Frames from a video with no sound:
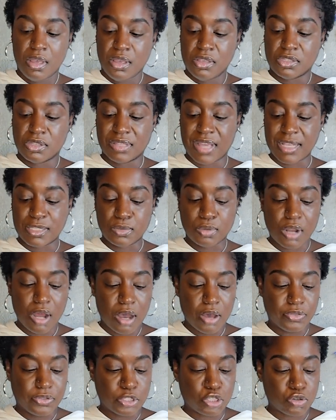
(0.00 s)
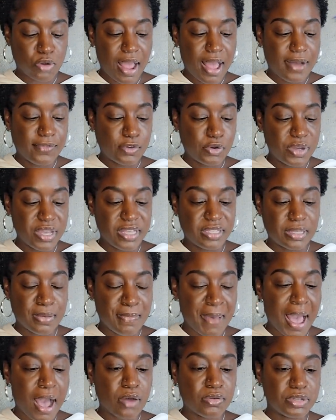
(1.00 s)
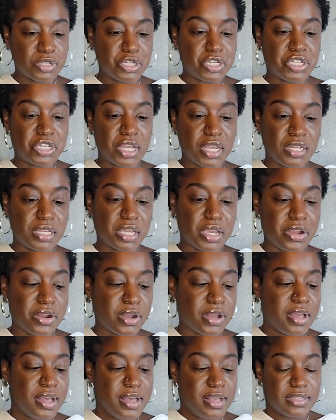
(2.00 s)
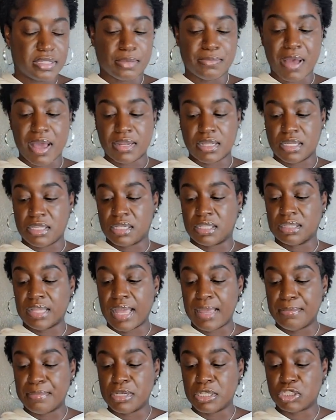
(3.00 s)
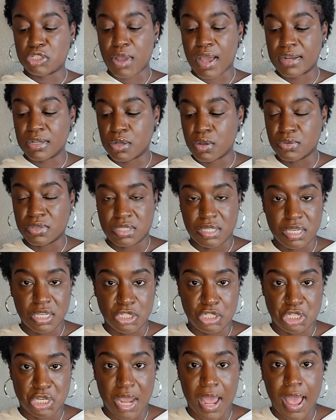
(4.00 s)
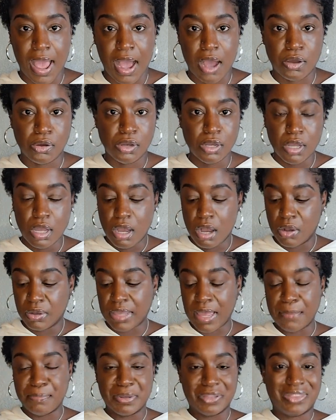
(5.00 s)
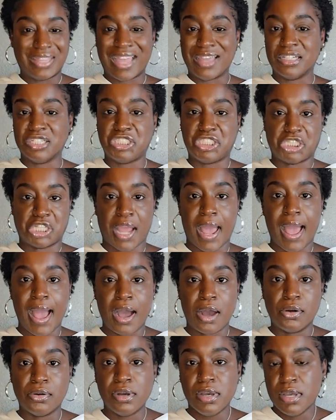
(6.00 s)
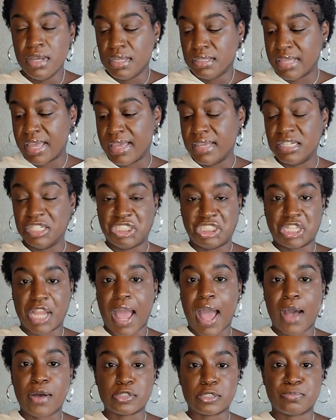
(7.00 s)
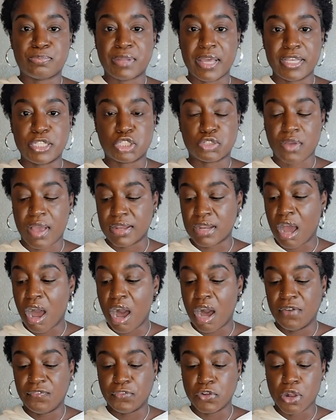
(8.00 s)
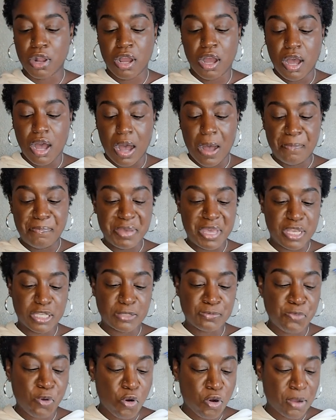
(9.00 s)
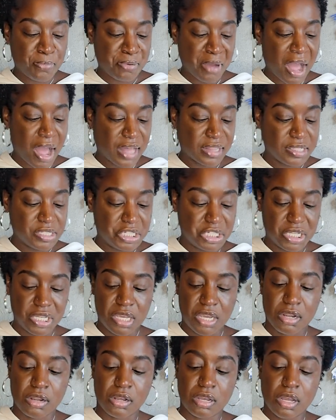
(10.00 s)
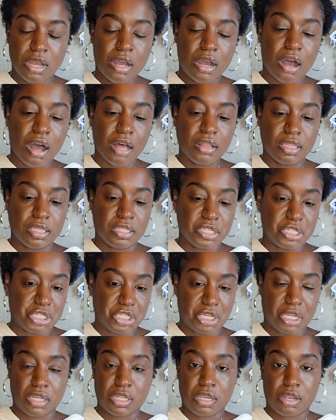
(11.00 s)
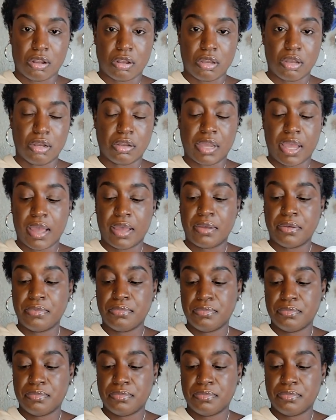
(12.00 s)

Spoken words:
So that's what all the travel is about and shit here. Somebody claiming to try to go see a child, okay, but they a child. They in a child's place trying to offer a piss poor apology here. All of this shit here, okay?